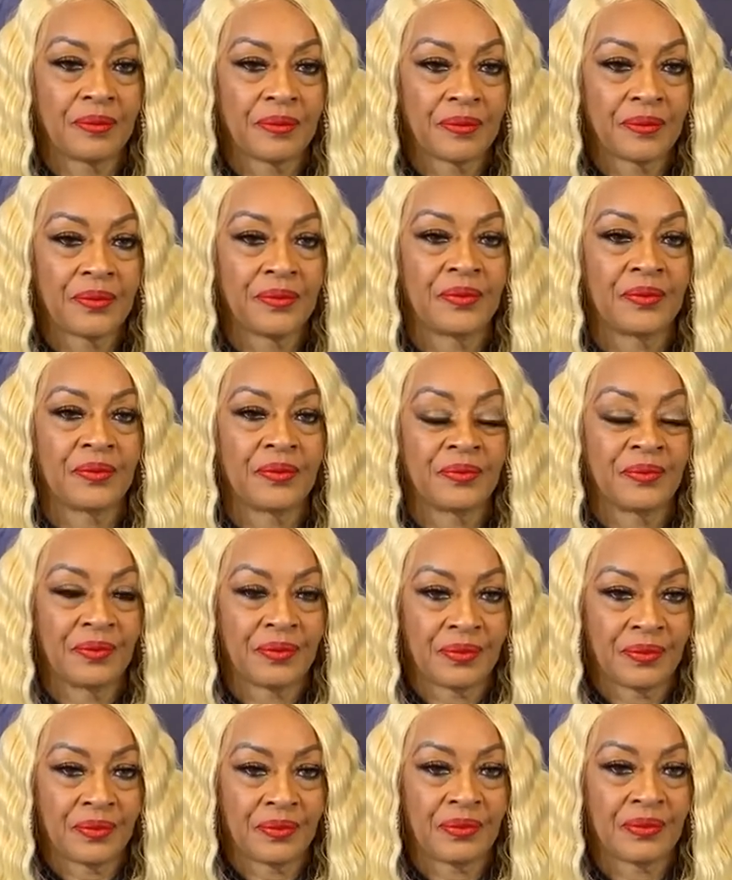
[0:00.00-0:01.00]

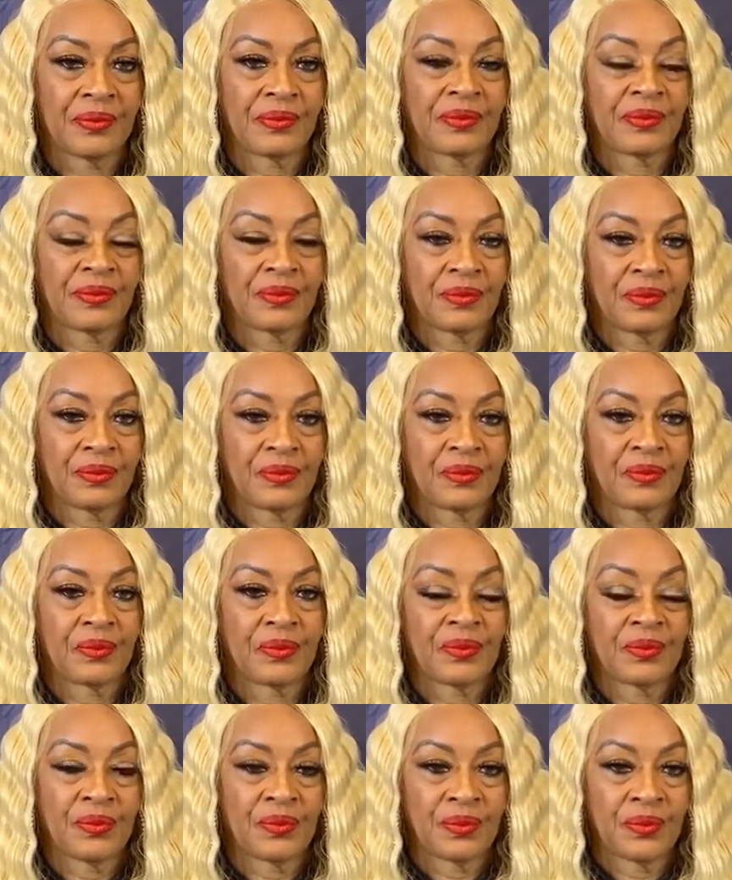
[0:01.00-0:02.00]

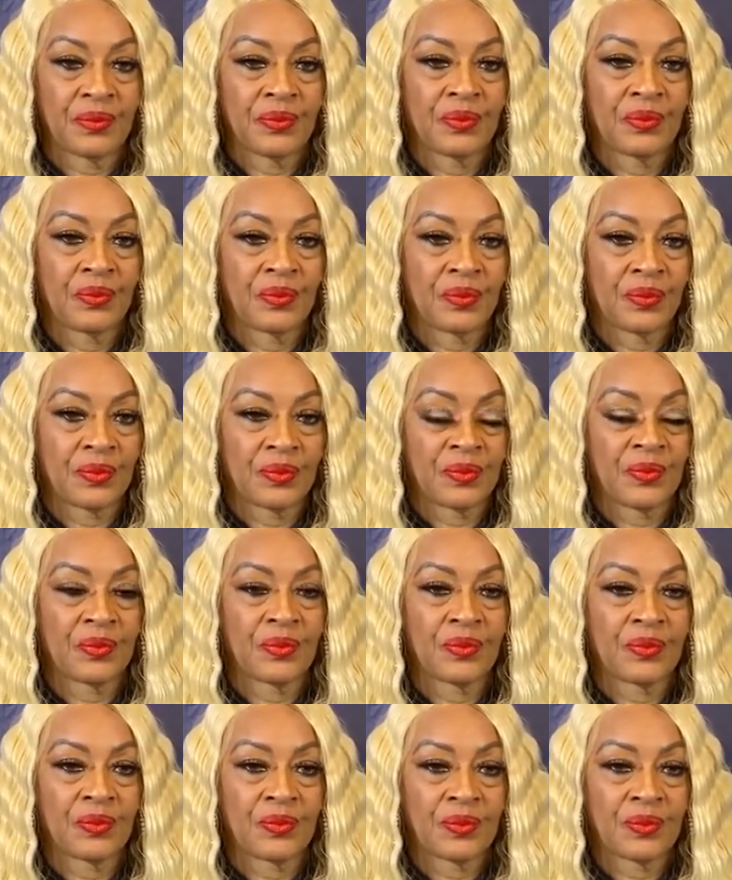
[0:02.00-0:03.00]
[no speech]